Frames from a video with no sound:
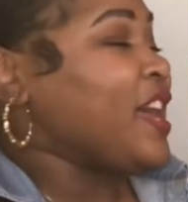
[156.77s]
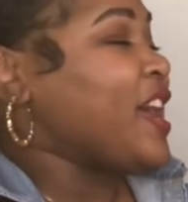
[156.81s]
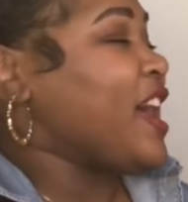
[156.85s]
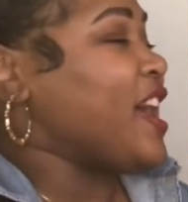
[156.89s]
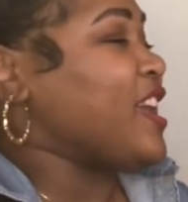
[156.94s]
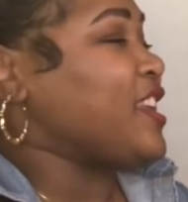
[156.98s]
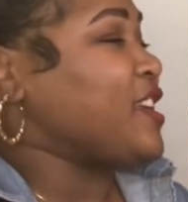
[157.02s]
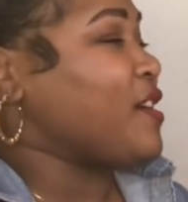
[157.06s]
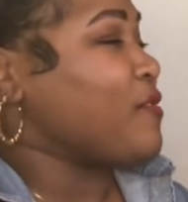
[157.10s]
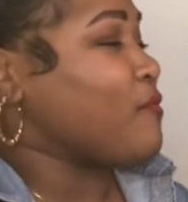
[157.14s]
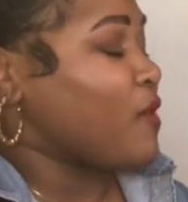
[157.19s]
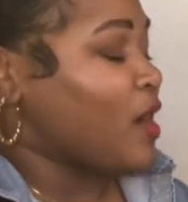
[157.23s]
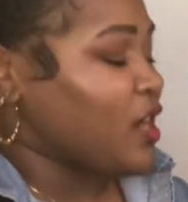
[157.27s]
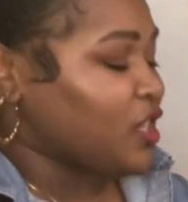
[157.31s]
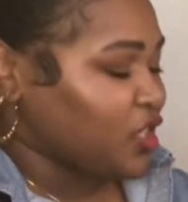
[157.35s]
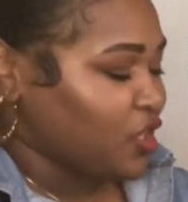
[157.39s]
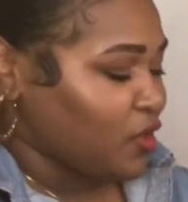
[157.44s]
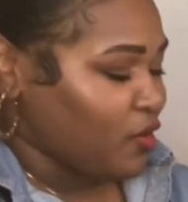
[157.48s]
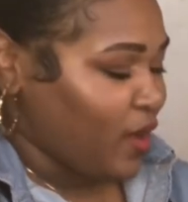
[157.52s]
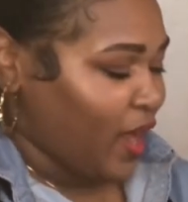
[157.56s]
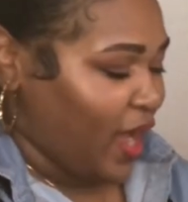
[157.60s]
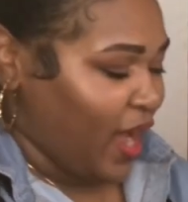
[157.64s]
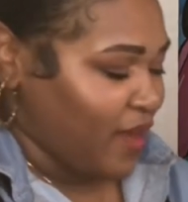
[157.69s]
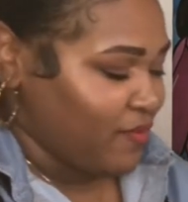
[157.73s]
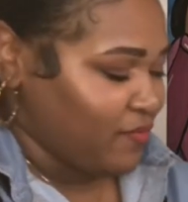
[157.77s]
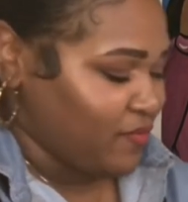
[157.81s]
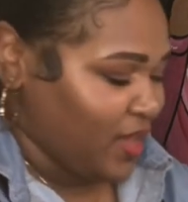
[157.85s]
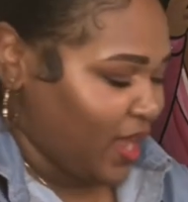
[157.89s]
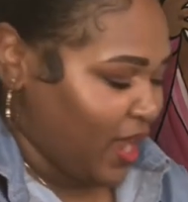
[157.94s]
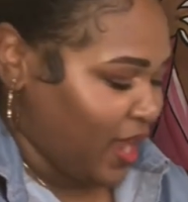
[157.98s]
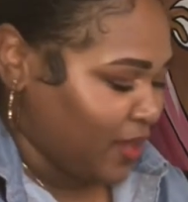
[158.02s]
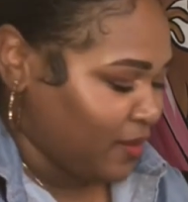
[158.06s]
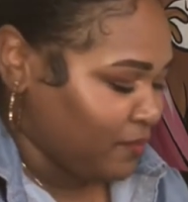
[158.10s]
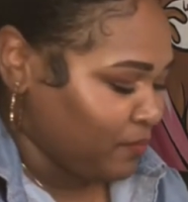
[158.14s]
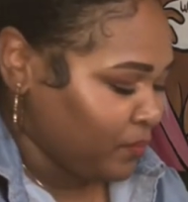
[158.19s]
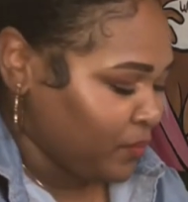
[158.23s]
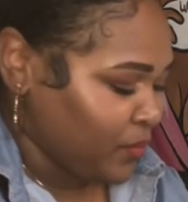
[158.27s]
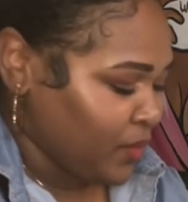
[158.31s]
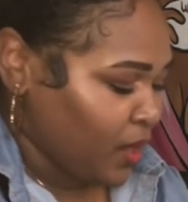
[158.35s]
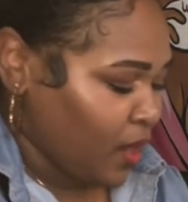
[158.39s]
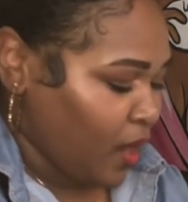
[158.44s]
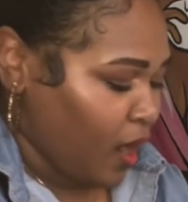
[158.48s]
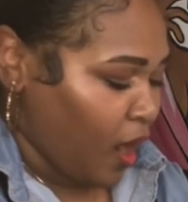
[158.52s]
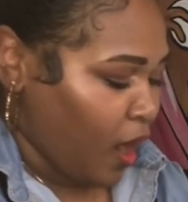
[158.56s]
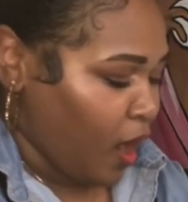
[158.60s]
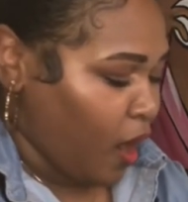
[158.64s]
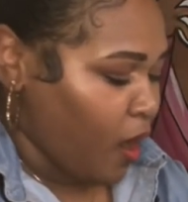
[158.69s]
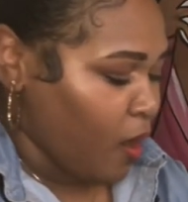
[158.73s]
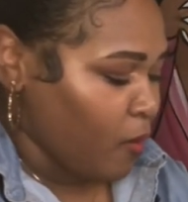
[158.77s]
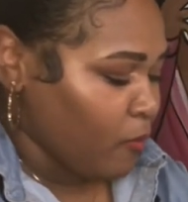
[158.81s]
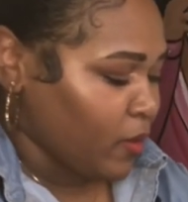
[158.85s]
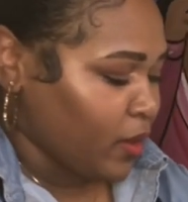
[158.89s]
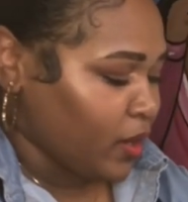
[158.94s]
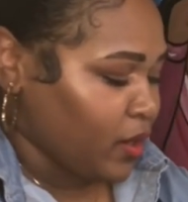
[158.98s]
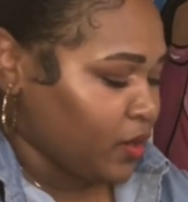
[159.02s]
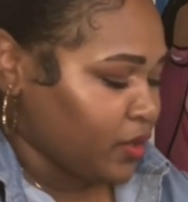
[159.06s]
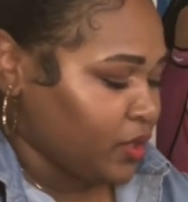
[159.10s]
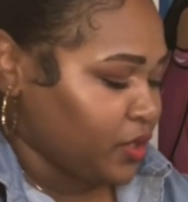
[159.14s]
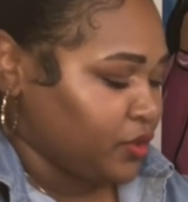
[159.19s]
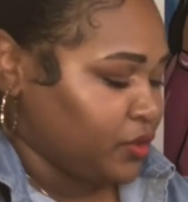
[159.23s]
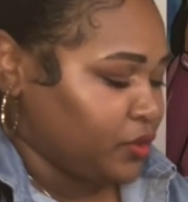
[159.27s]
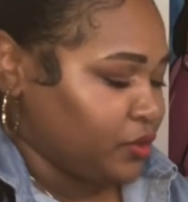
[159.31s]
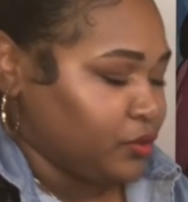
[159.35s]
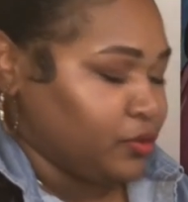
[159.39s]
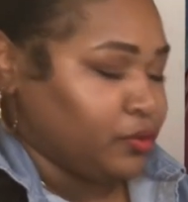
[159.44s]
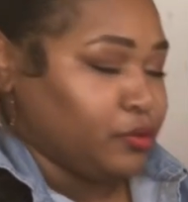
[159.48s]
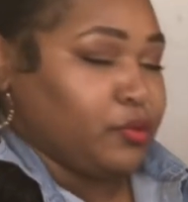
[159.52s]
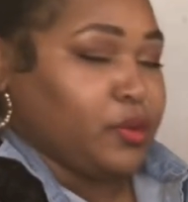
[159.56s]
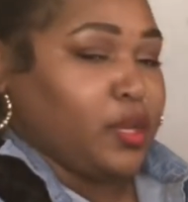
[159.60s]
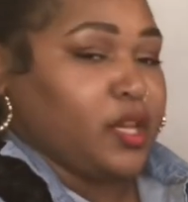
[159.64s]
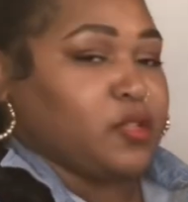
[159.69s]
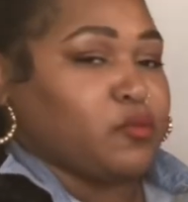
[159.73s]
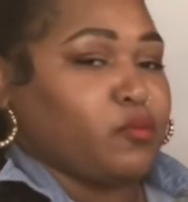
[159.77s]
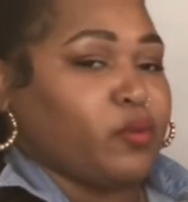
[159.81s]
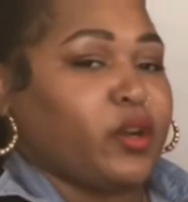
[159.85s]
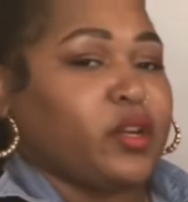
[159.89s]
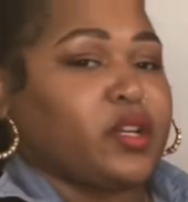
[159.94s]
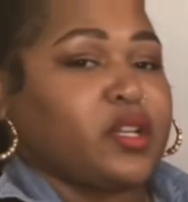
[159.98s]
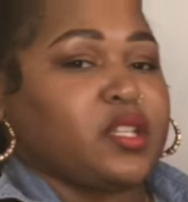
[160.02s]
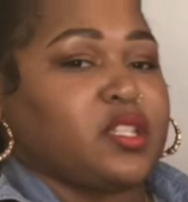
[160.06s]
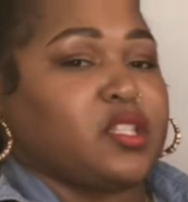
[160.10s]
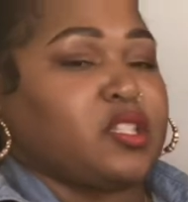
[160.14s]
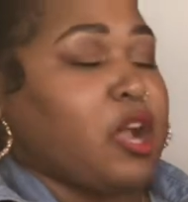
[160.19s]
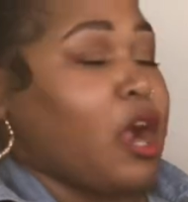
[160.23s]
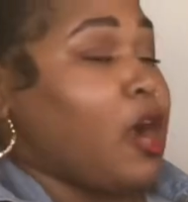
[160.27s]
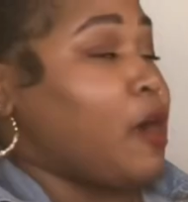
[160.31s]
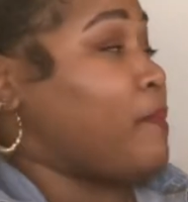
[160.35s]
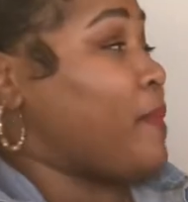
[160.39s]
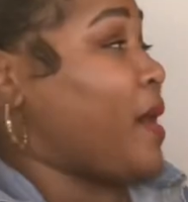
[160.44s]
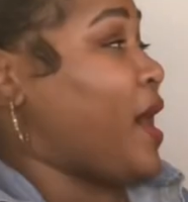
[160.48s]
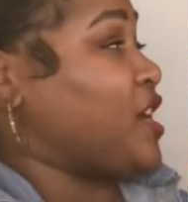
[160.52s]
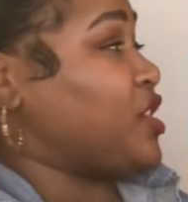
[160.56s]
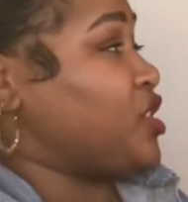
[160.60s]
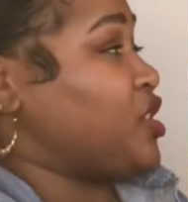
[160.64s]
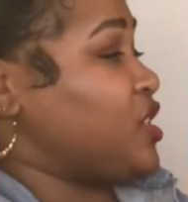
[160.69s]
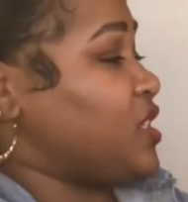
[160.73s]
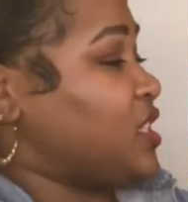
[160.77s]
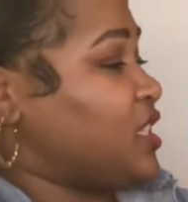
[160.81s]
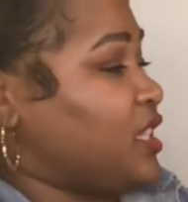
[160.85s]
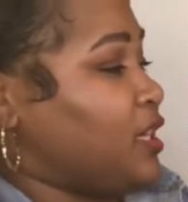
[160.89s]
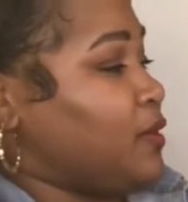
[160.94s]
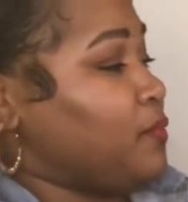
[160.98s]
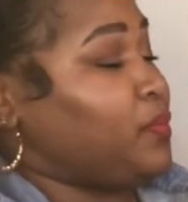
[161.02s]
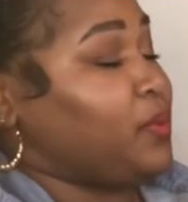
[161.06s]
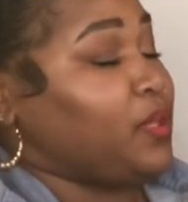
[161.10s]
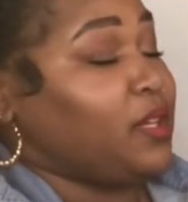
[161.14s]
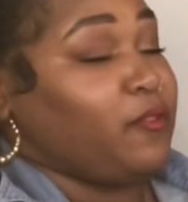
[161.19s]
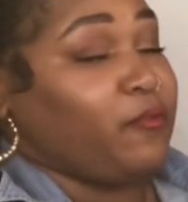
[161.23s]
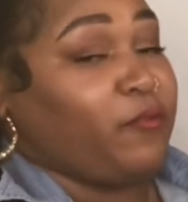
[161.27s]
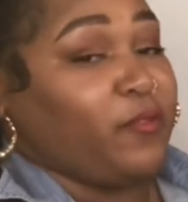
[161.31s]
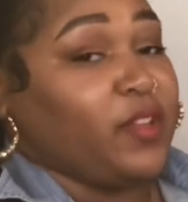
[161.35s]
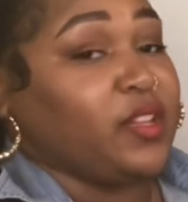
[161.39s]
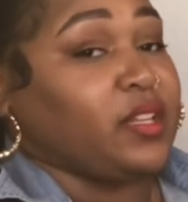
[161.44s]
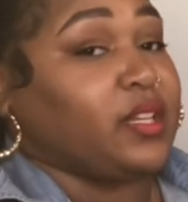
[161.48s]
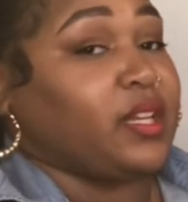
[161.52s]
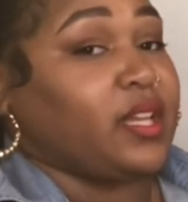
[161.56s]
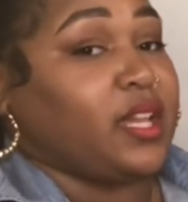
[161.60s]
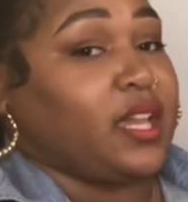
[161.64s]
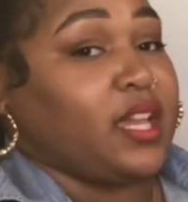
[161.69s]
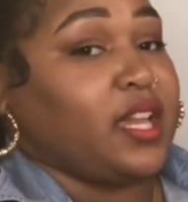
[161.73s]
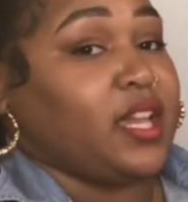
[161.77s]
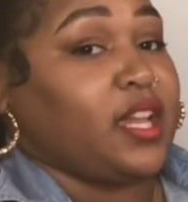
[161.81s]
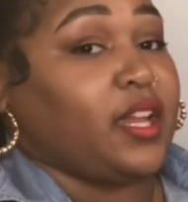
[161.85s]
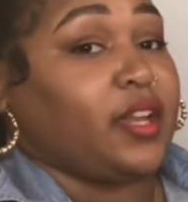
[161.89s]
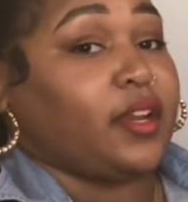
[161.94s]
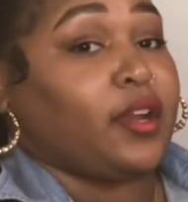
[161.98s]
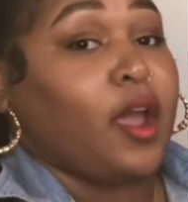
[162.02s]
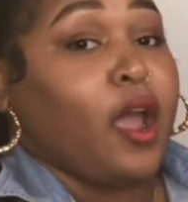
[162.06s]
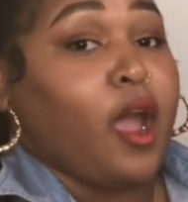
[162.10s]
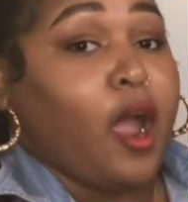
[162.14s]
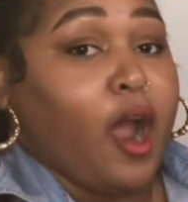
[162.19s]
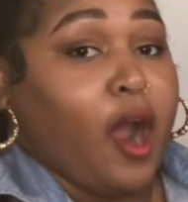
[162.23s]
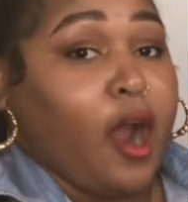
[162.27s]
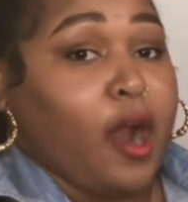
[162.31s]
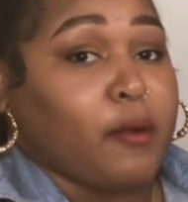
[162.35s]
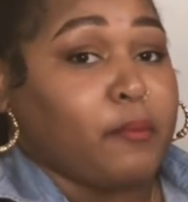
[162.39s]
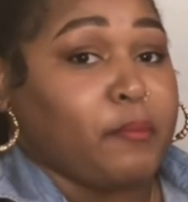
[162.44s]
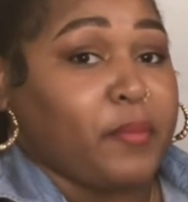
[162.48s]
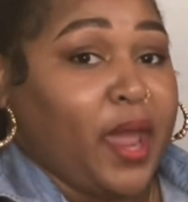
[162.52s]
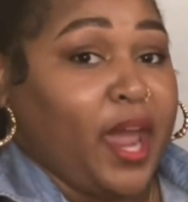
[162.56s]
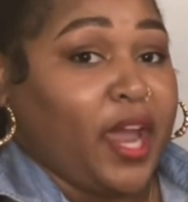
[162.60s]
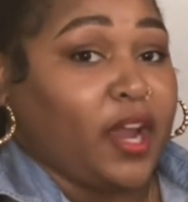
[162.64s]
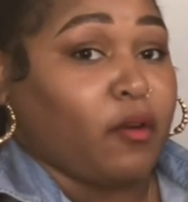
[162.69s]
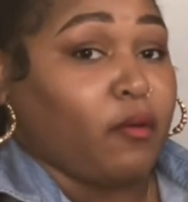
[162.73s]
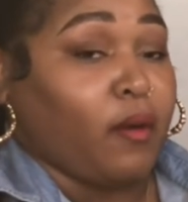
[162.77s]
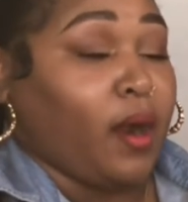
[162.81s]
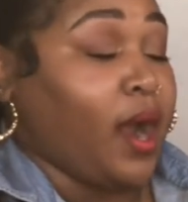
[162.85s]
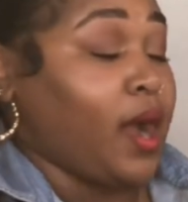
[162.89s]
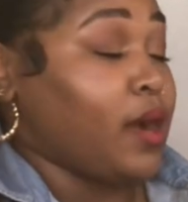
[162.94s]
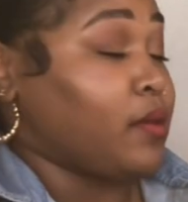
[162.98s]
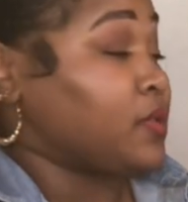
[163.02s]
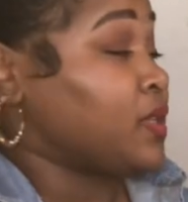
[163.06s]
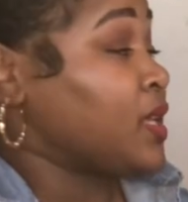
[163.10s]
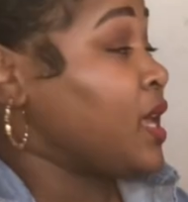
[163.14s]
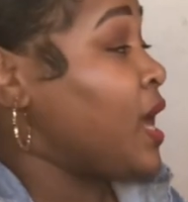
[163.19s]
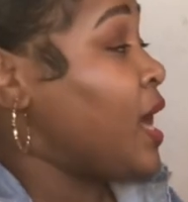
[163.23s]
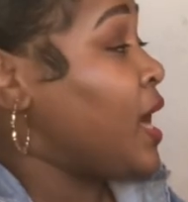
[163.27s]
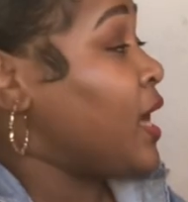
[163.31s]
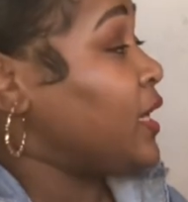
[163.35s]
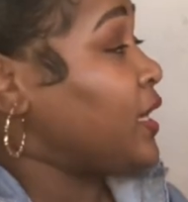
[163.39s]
And then once you have that, all we're going to do is we're going to start by just simply filling in our backgrounds.